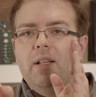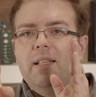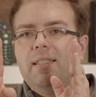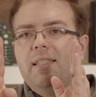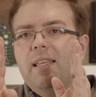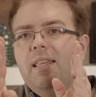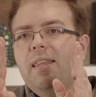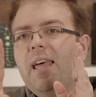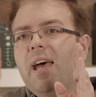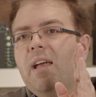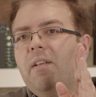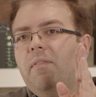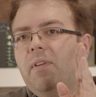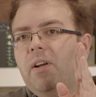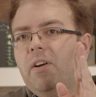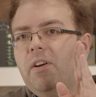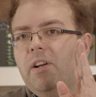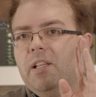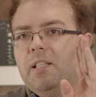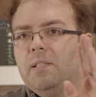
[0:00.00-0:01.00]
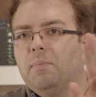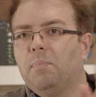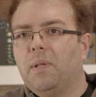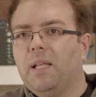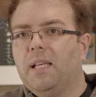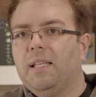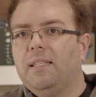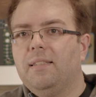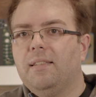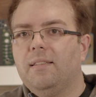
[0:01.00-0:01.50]
and send that various
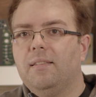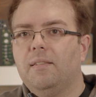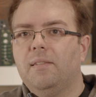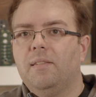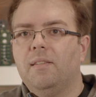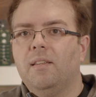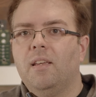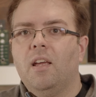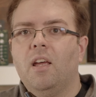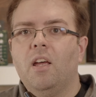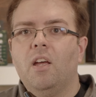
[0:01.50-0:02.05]
places.